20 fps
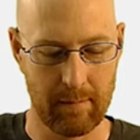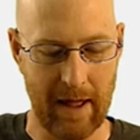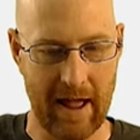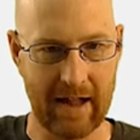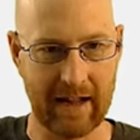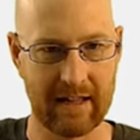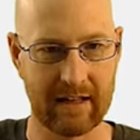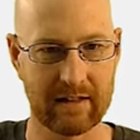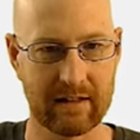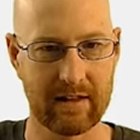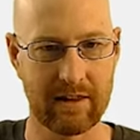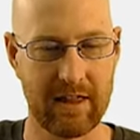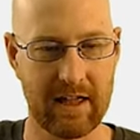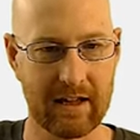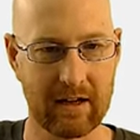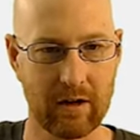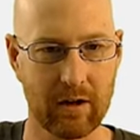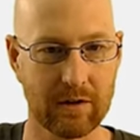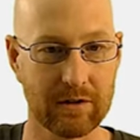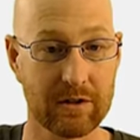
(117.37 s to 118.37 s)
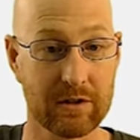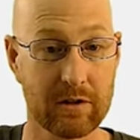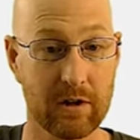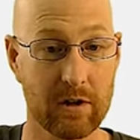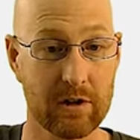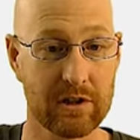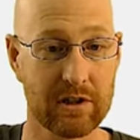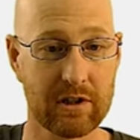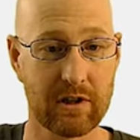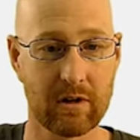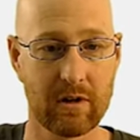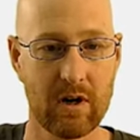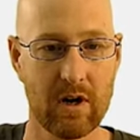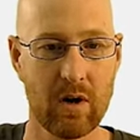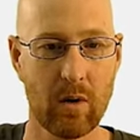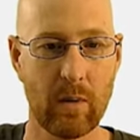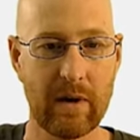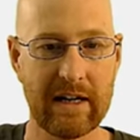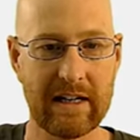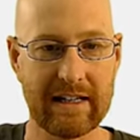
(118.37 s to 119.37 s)
a backend thing called search. So
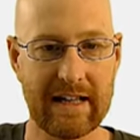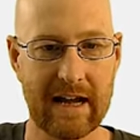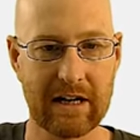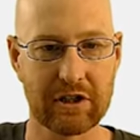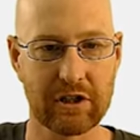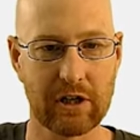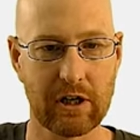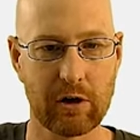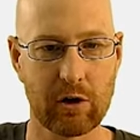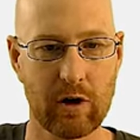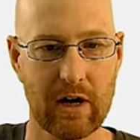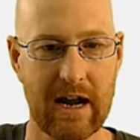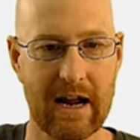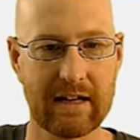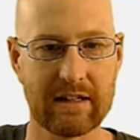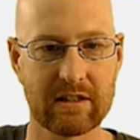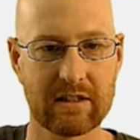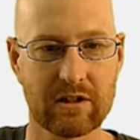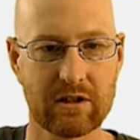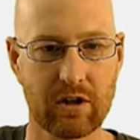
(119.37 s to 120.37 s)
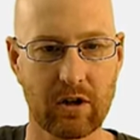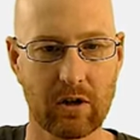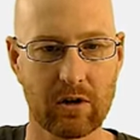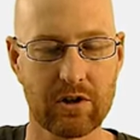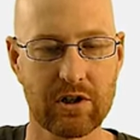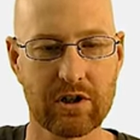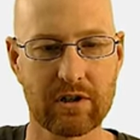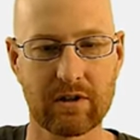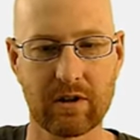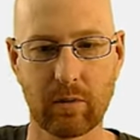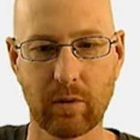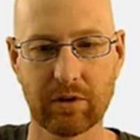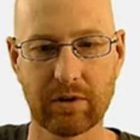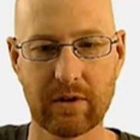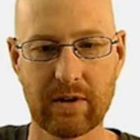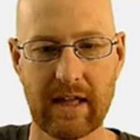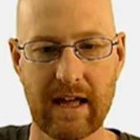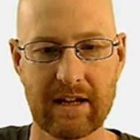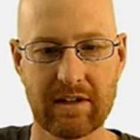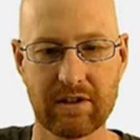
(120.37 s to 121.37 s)
we need to actually create search. So we'll
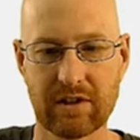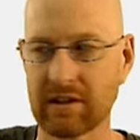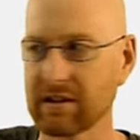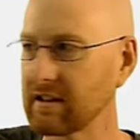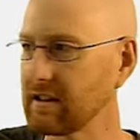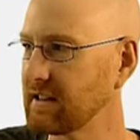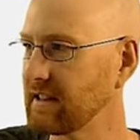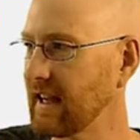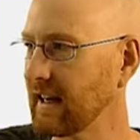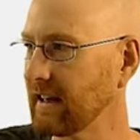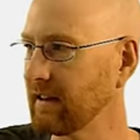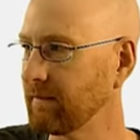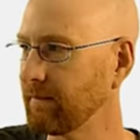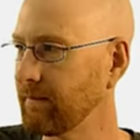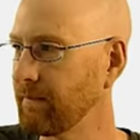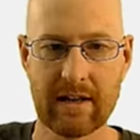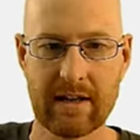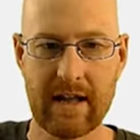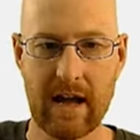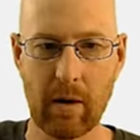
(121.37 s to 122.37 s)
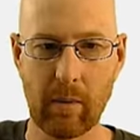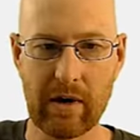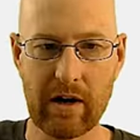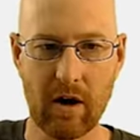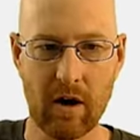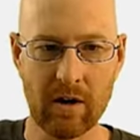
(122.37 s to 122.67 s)
do that in just a second. Now we